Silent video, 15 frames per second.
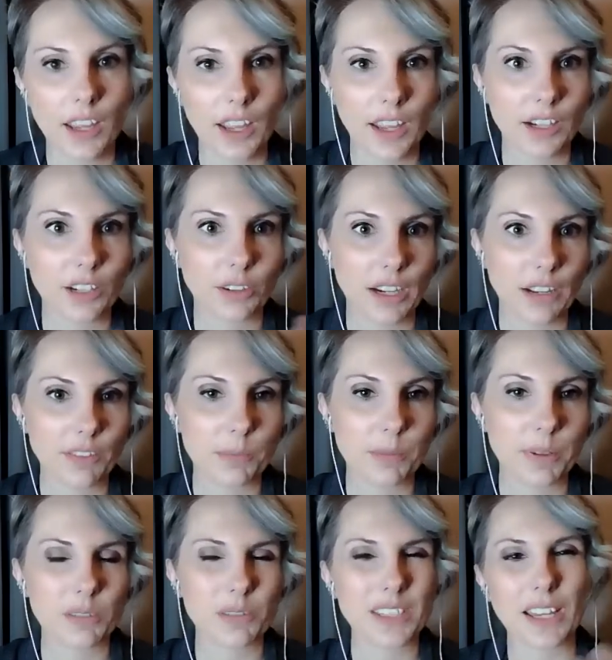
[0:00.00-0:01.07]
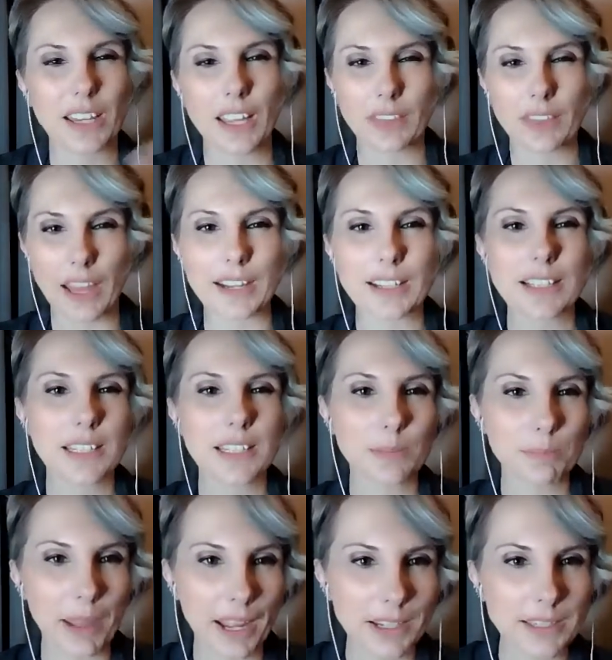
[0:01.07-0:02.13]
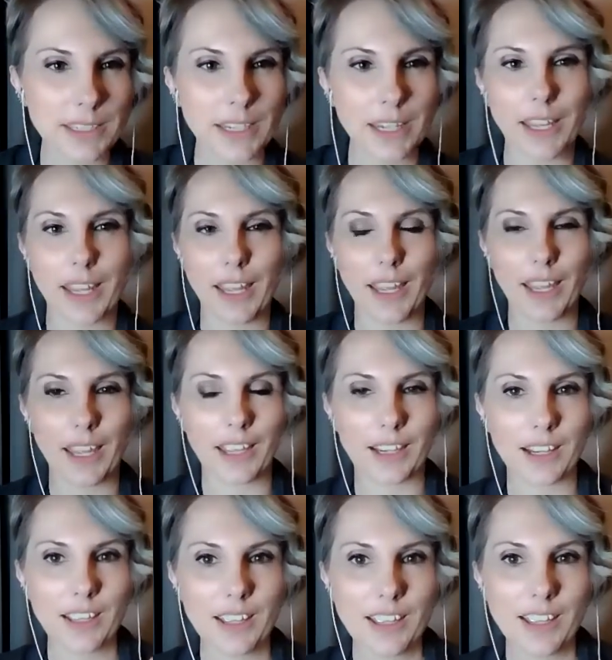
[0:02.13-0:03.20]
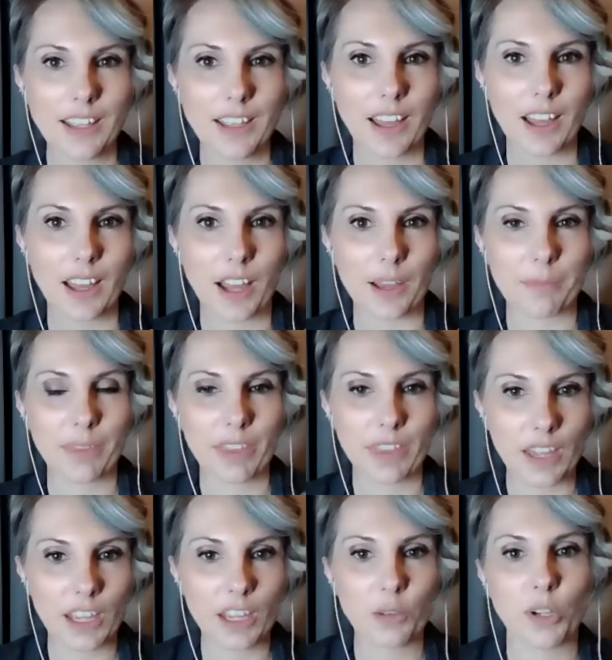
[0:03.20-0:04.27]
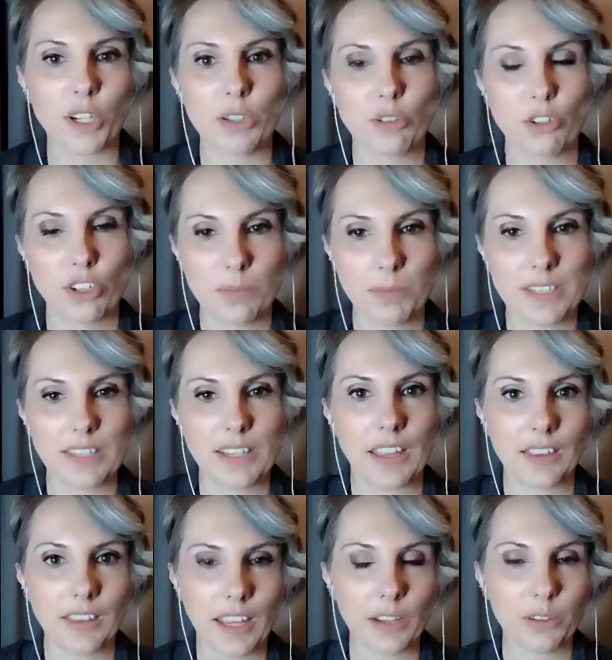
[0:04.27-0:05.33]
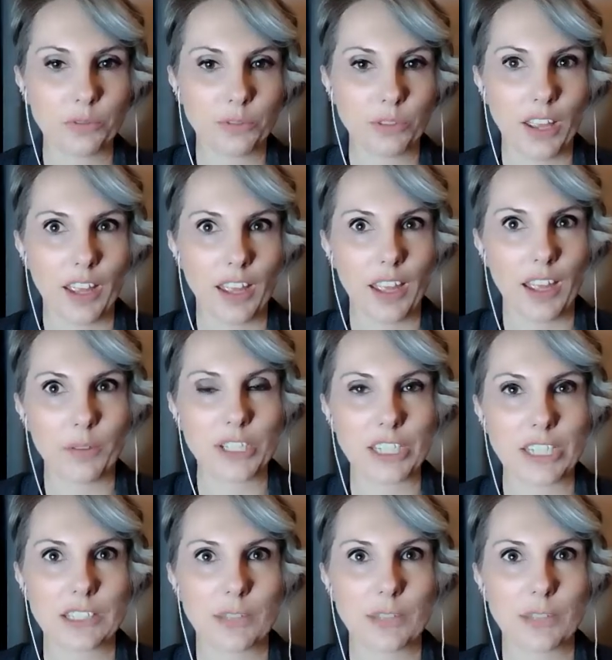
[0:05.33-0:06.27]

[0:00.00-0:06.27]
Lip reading: late or whatever, but there was like that expected thing where you should be staying late, which